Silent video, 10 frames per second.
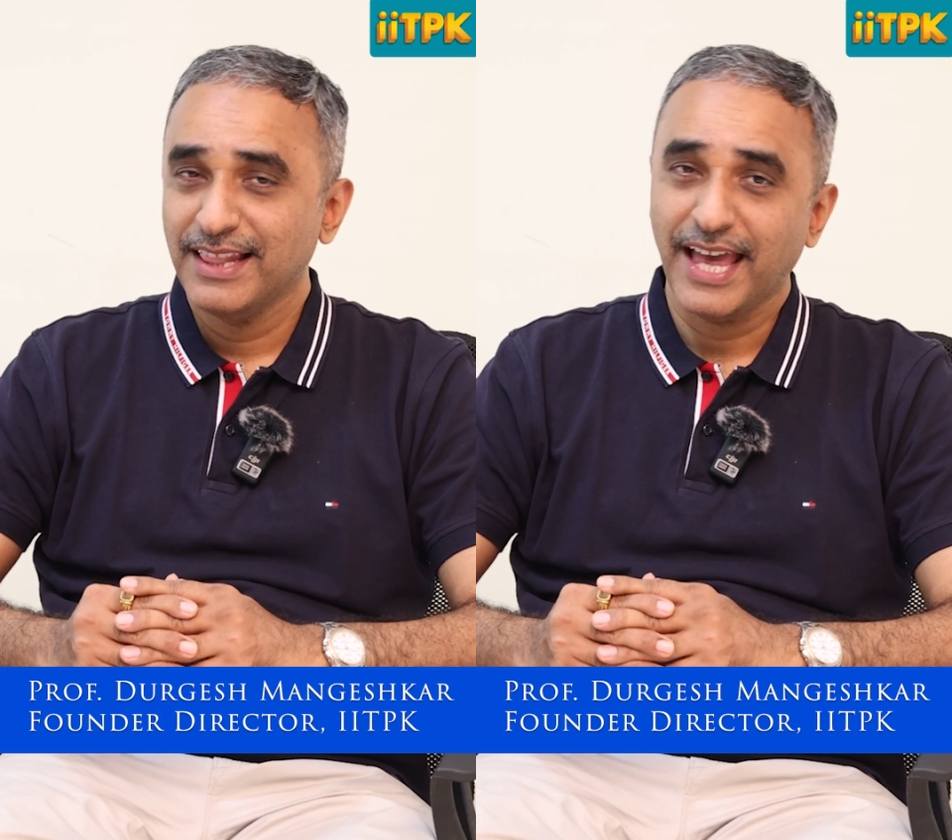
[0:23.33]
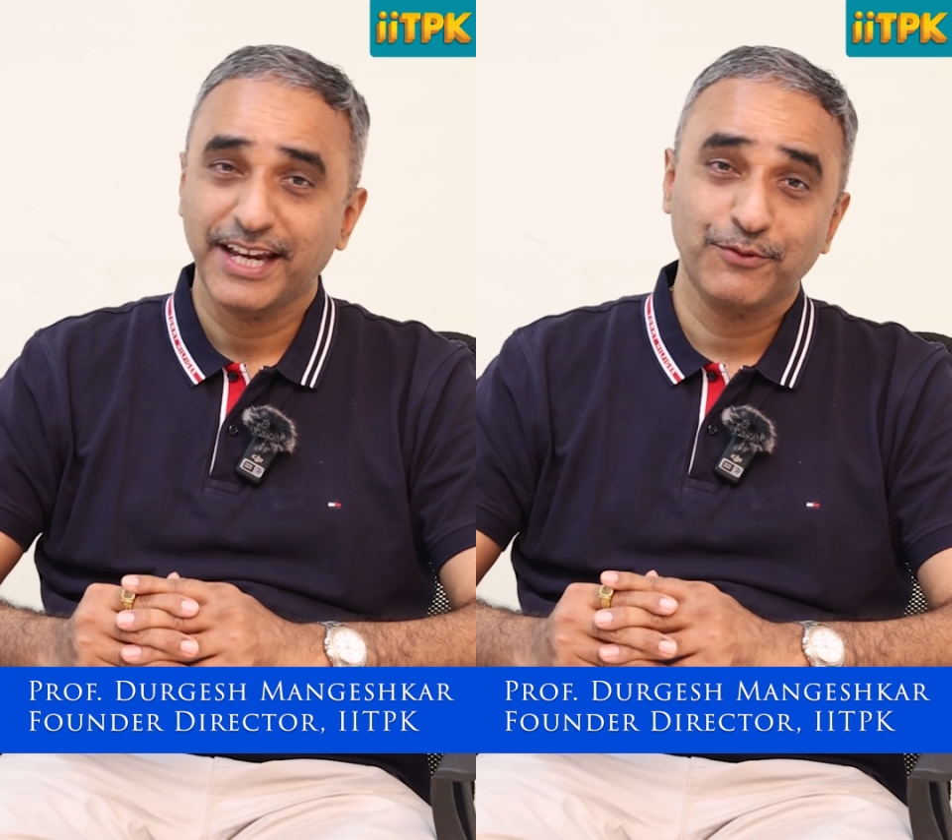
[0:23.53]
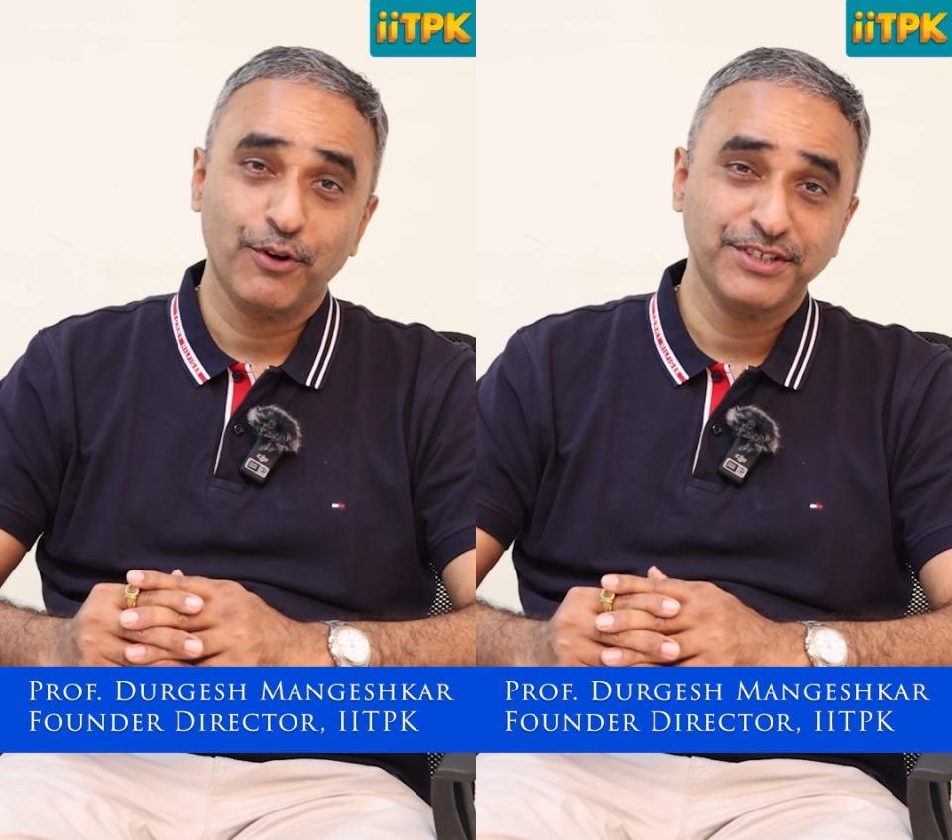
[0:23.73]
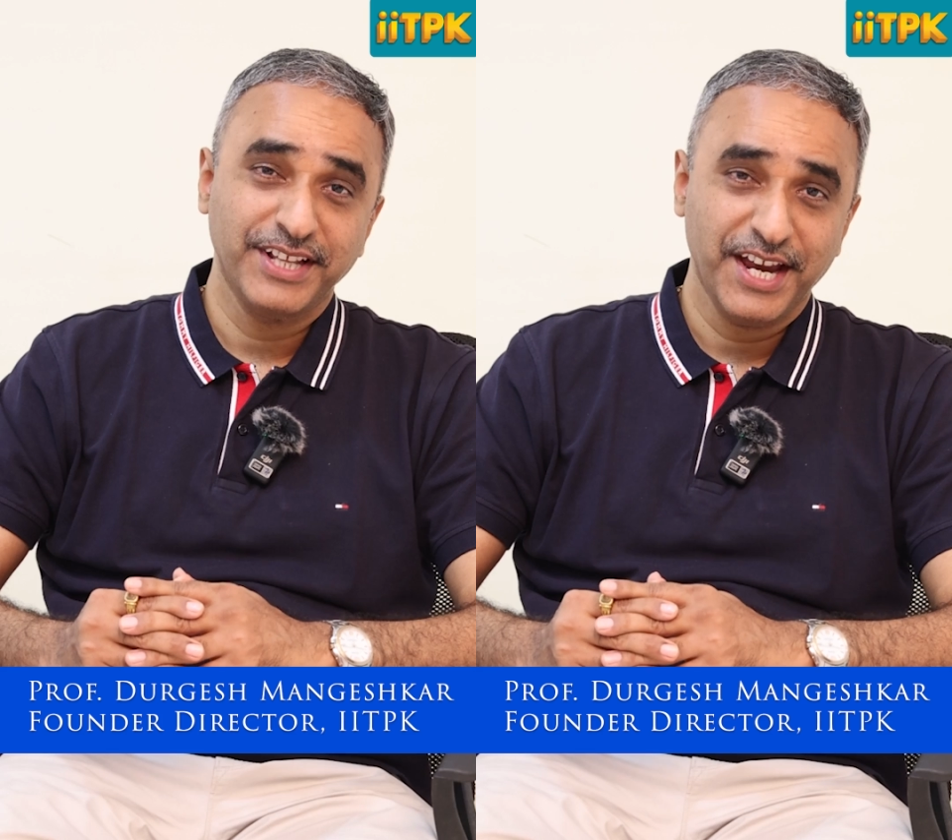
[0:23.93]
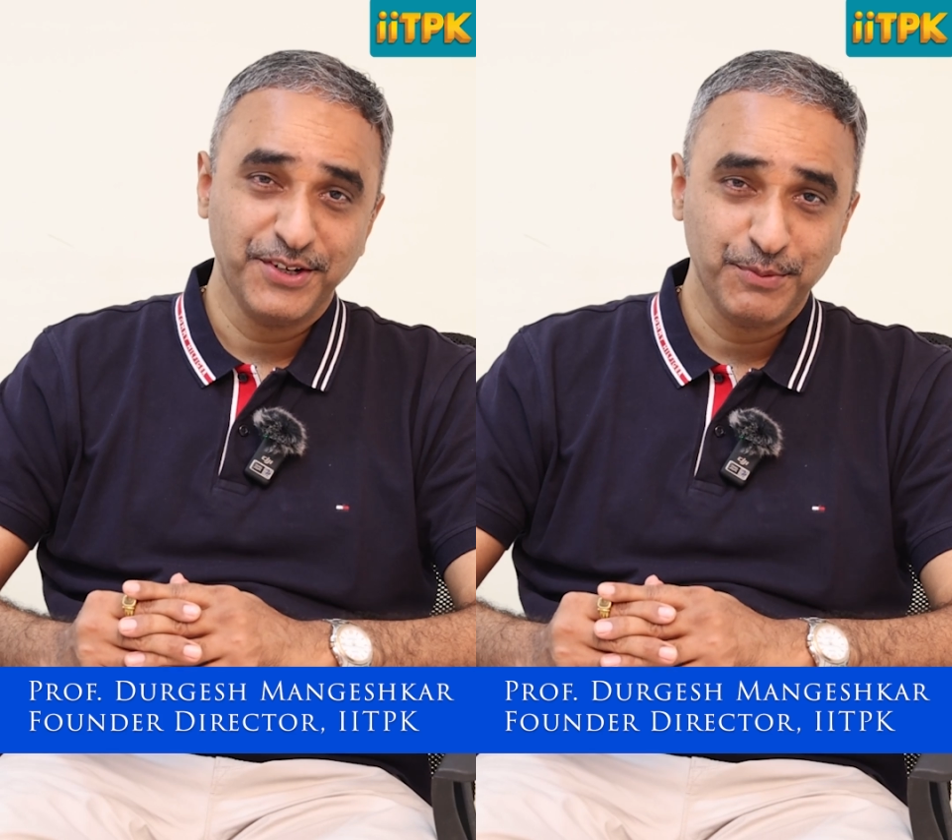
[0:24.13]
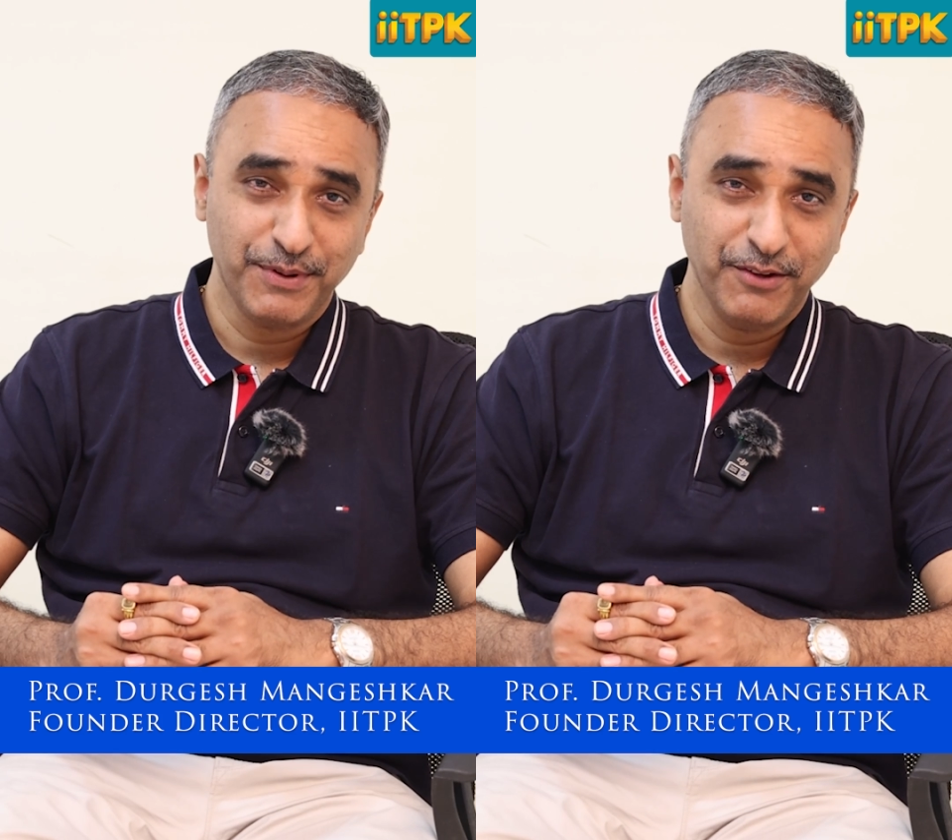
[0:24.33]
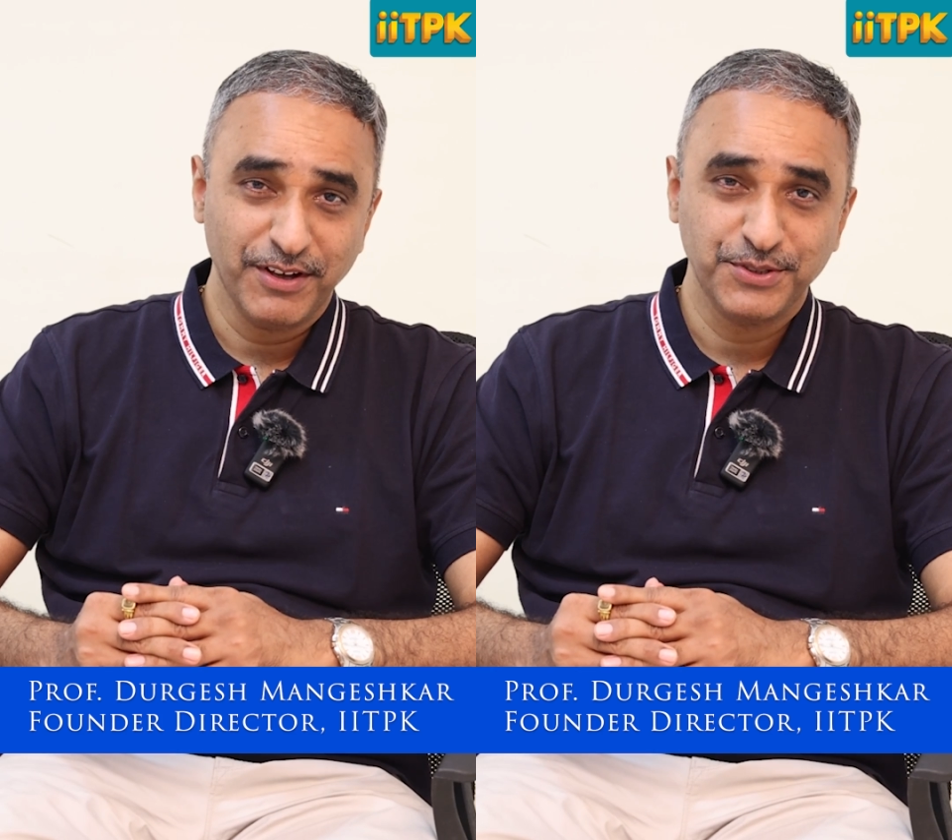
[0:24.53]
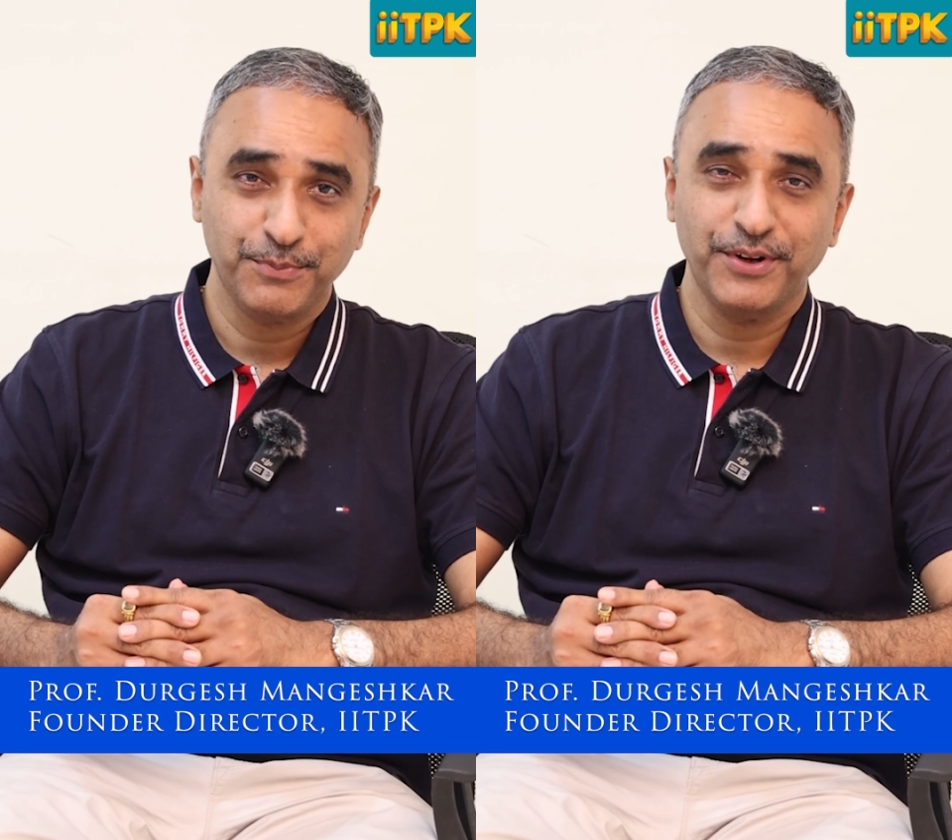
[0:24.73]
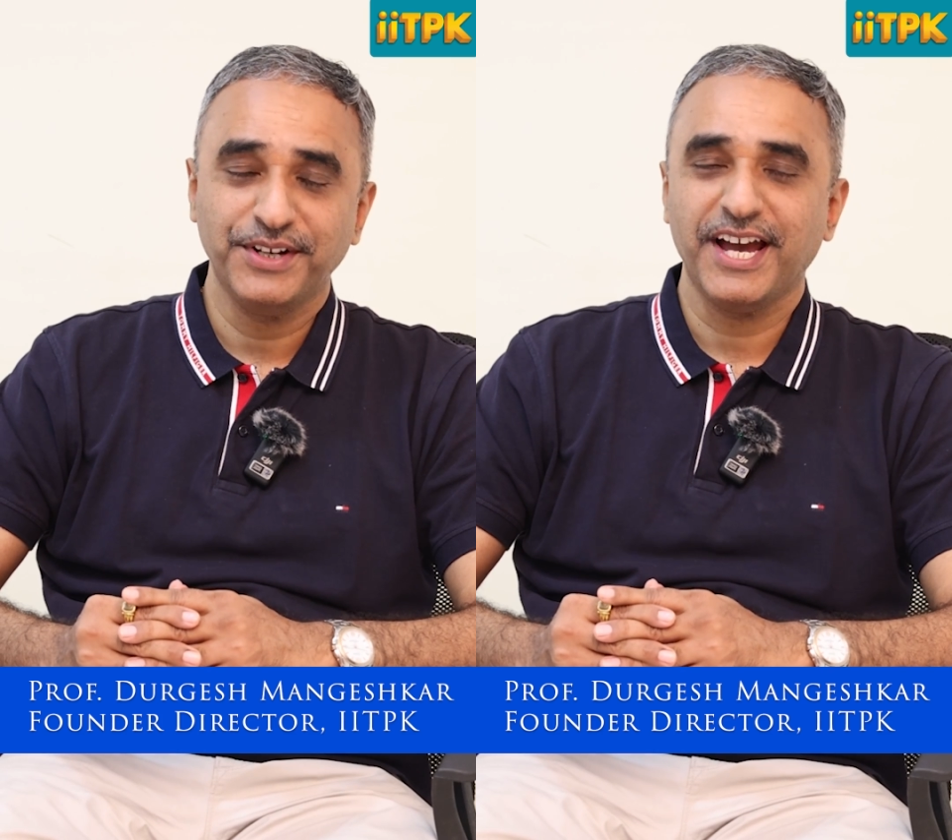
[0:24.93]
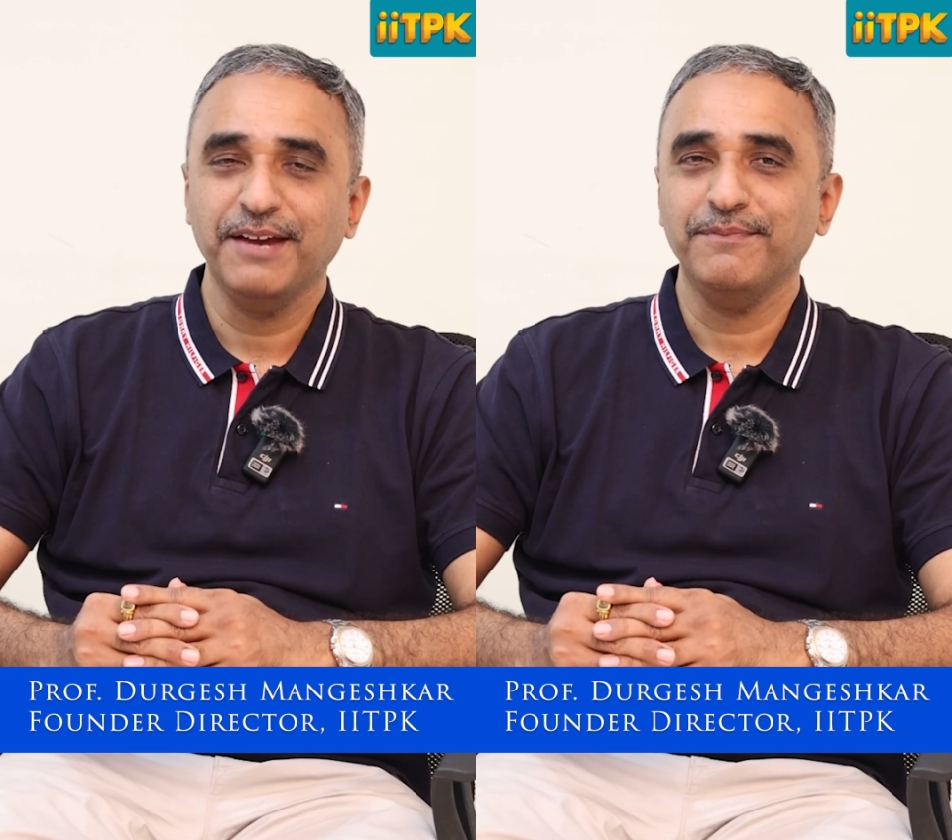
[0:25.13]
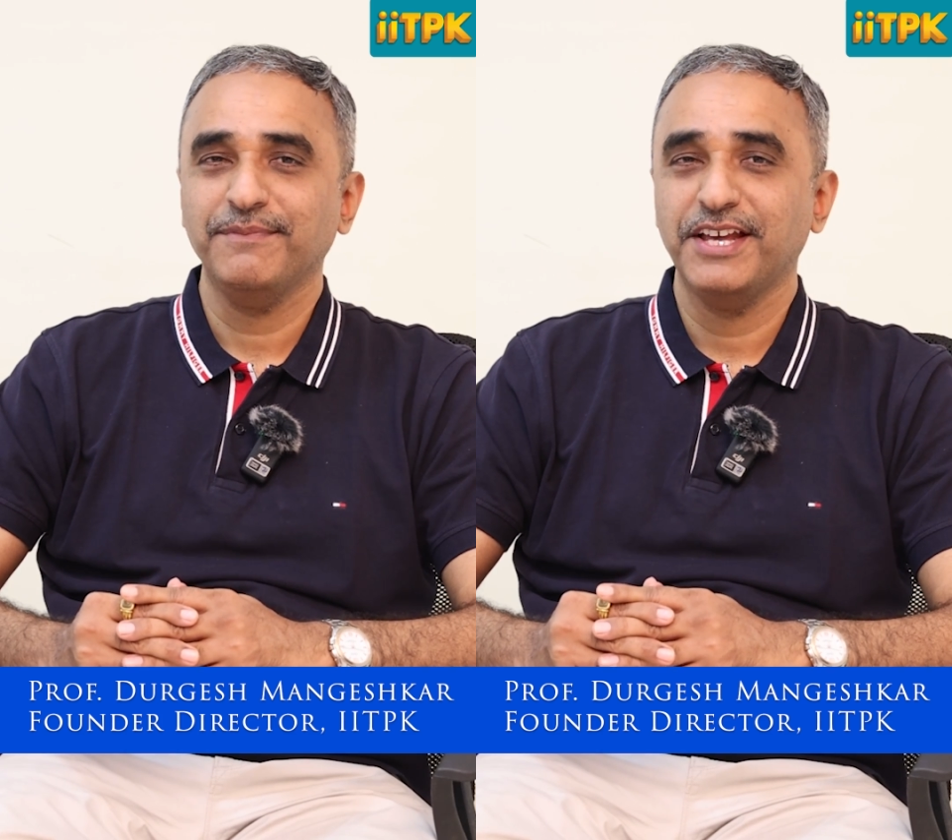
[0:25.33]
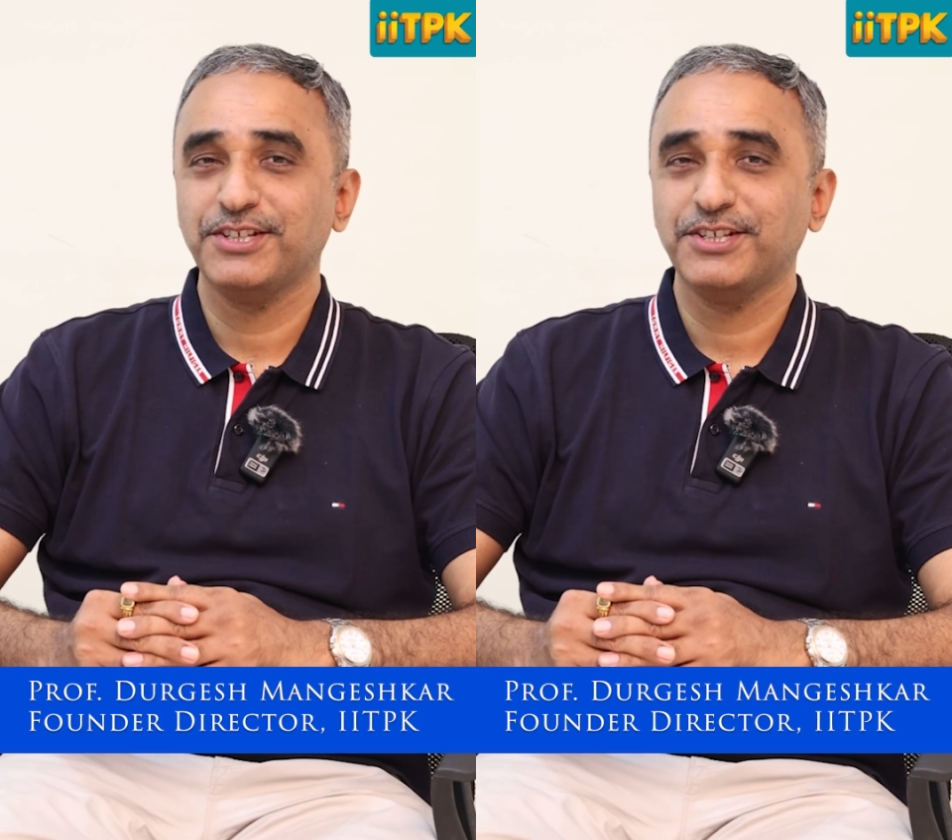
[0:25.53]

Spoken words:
like it was in IEEE once upon a time.